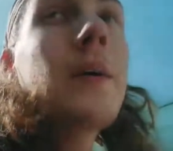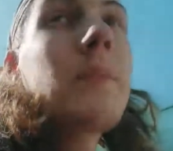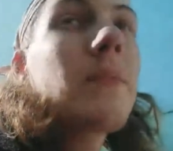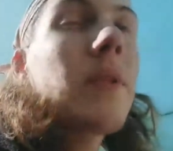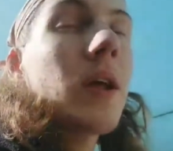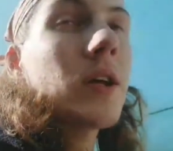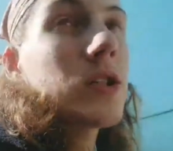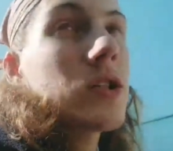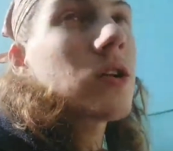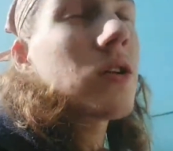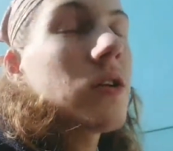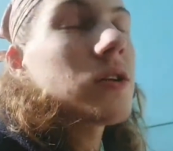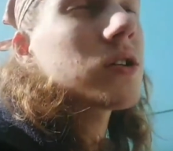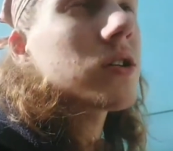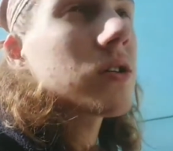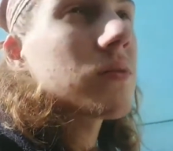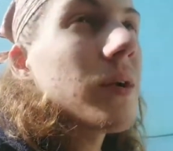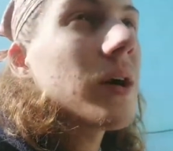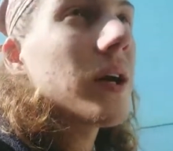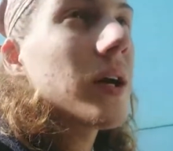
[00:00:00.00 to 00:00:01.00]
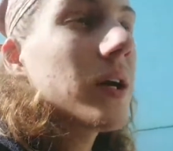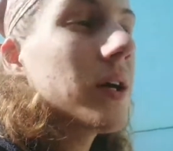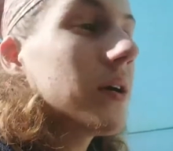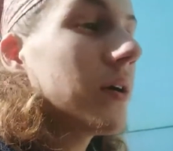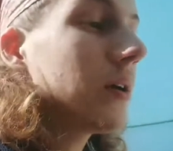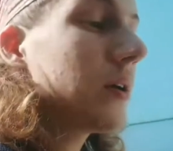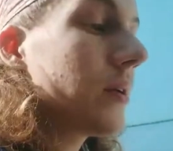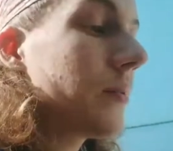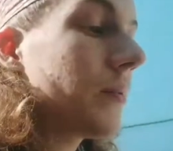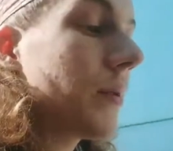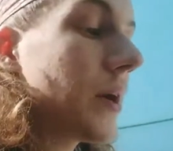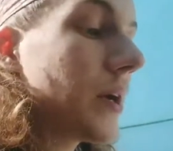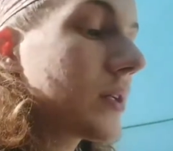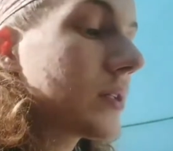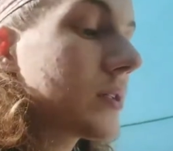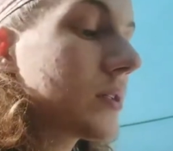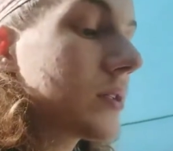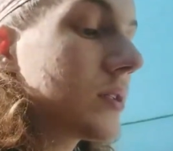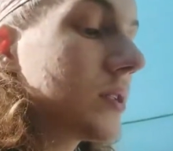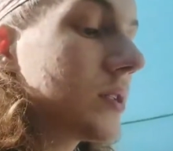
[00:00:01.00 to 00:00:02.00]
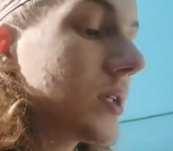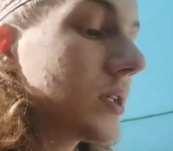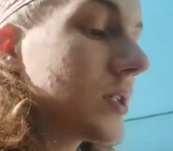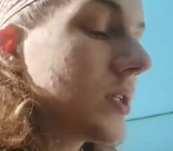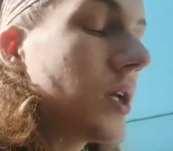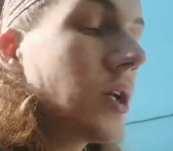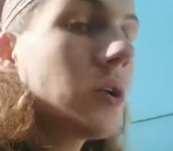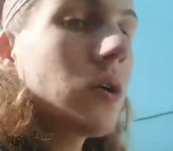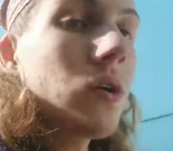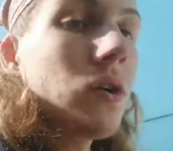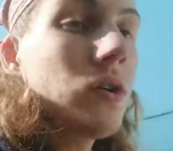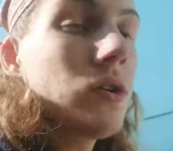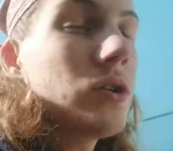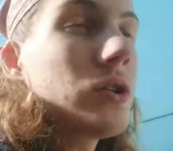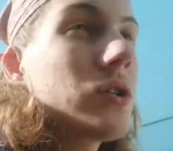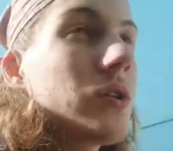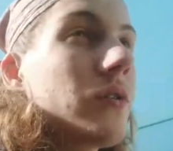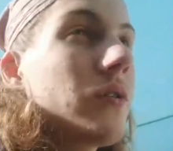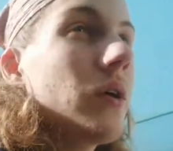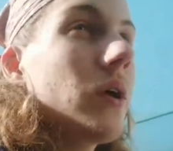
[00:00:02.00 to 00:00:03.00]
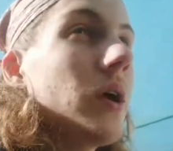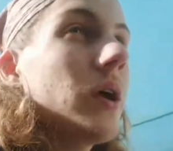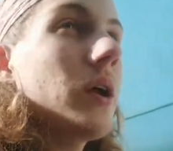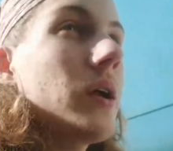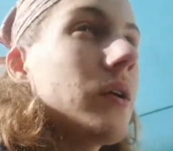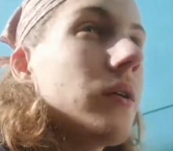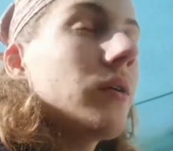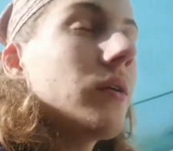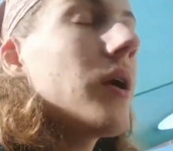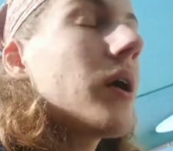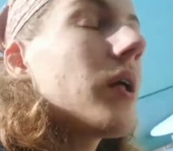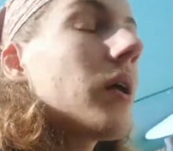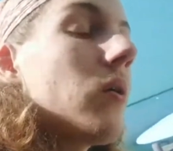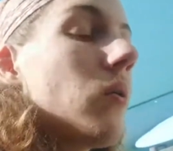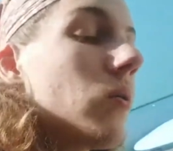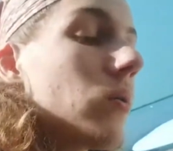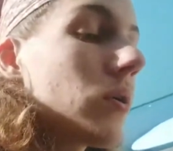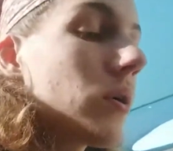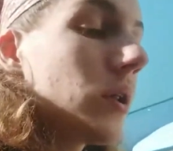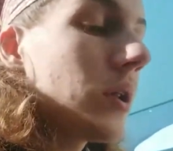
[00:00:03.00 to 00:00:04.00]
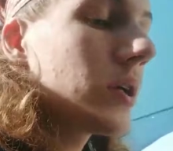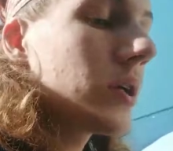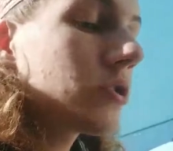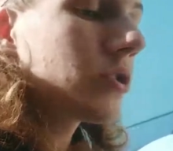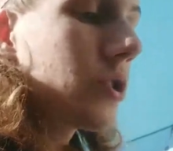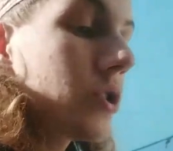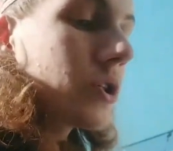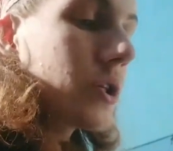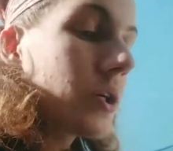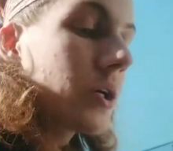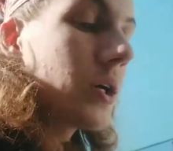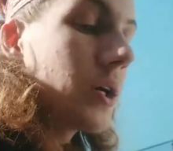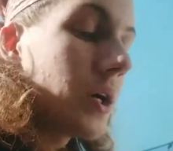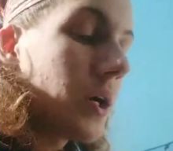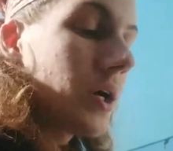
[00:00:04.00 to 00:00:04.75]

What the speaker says: plus I lost money, about $60 in auto electrician,